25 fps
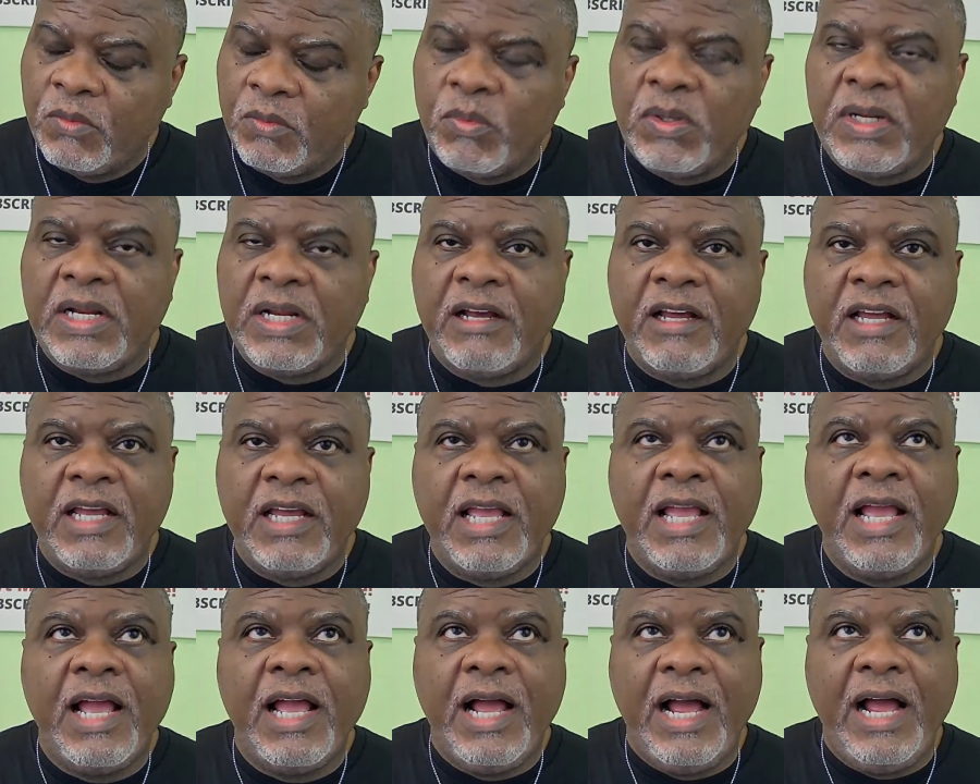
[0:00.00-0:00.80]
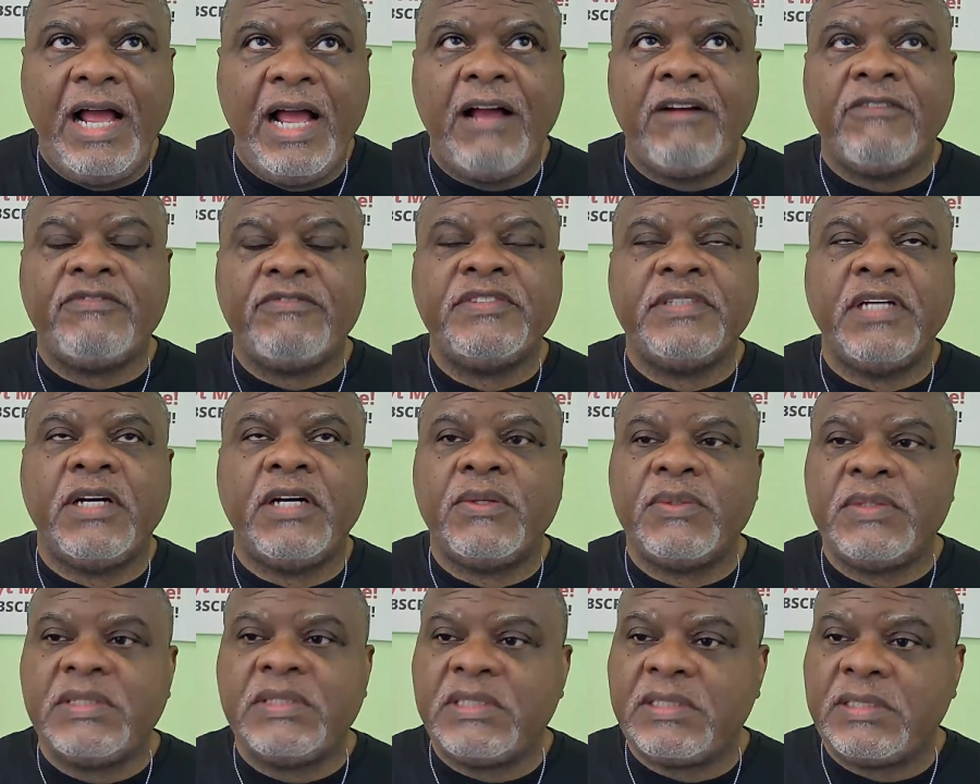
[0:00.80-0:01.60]
what I have
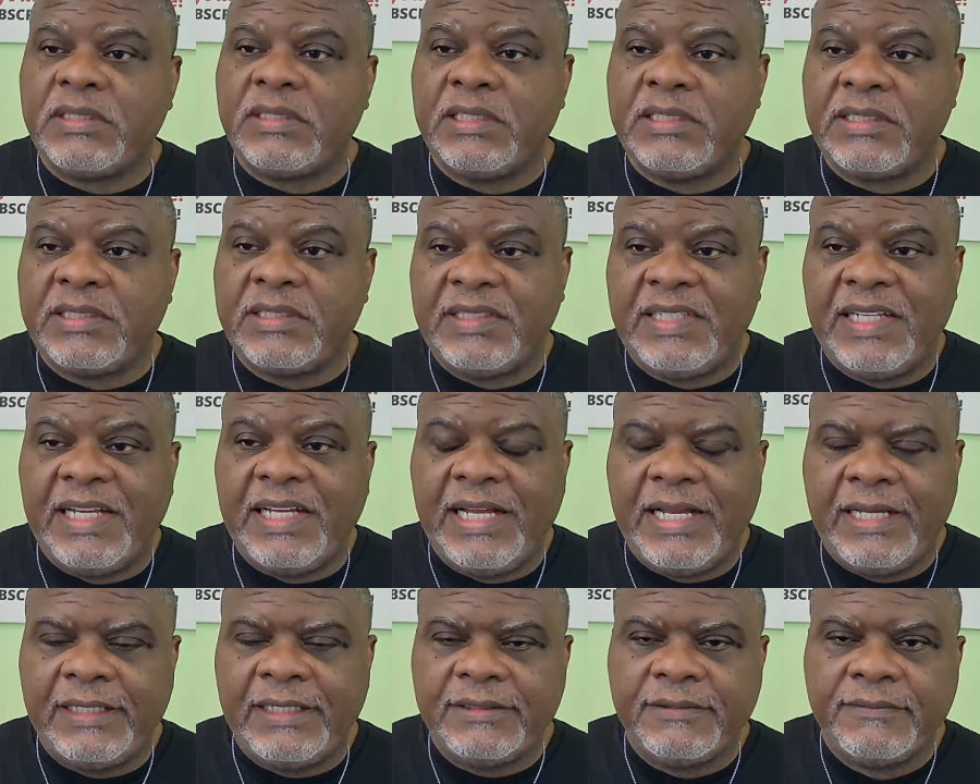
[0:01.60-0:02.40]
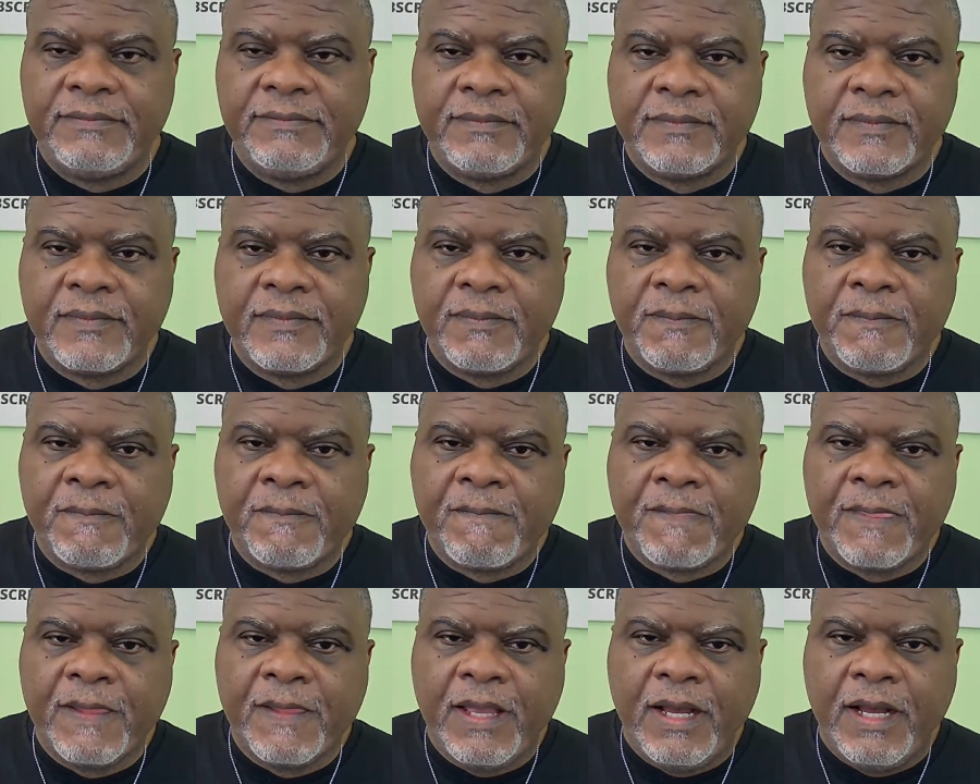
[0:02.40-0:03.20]
noticed is that
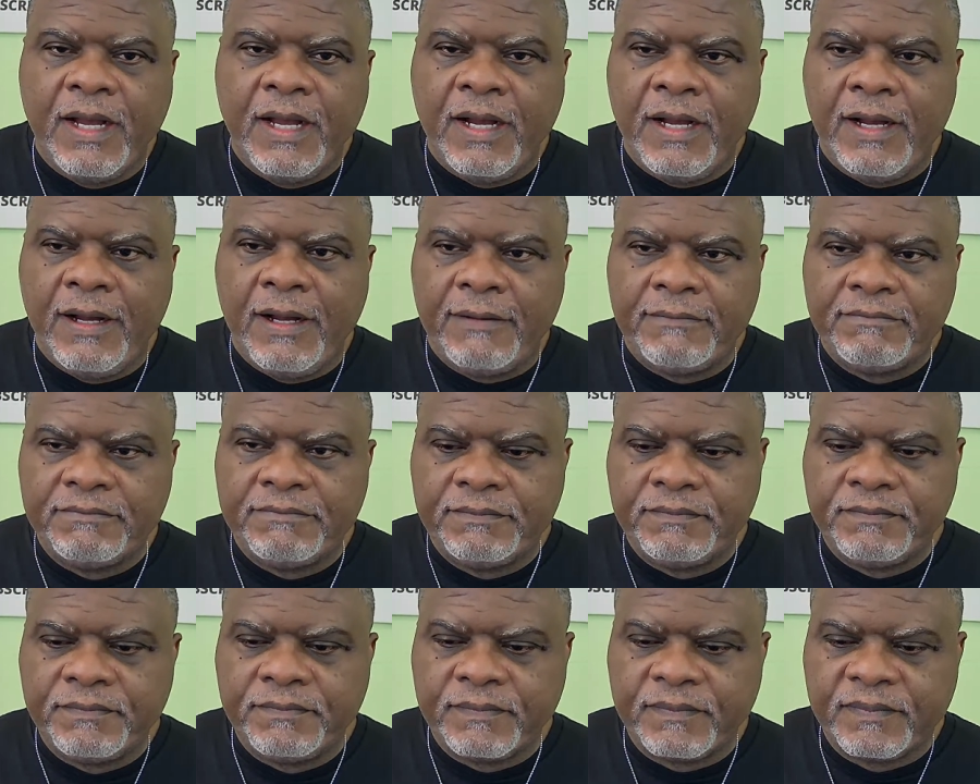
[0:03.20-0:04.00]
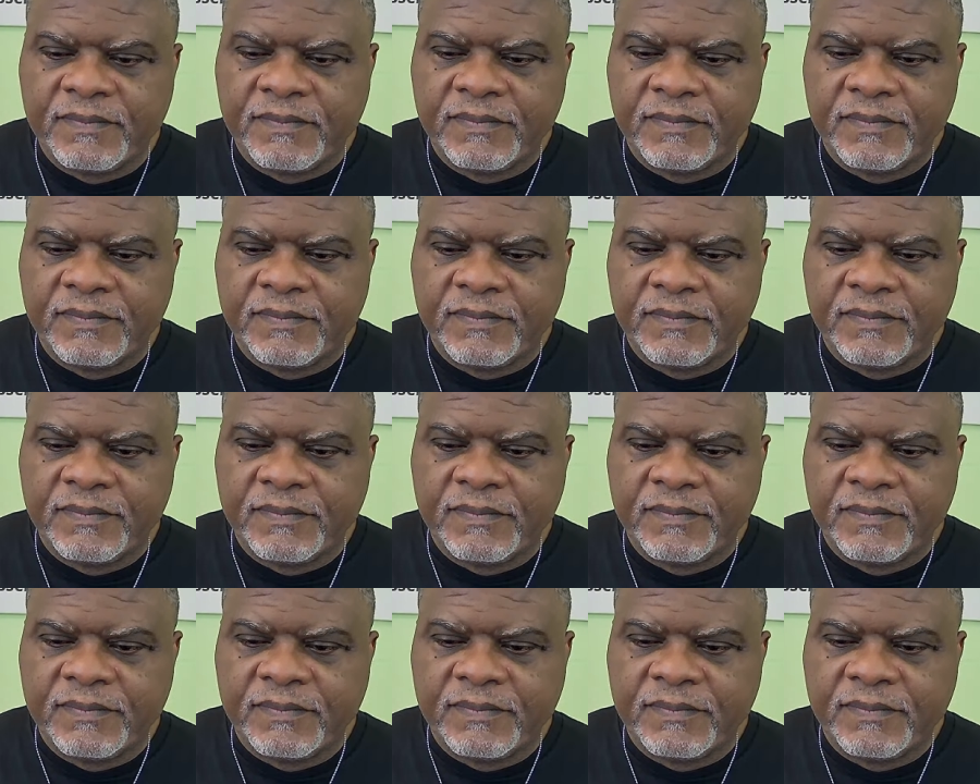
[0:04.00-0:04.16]
um,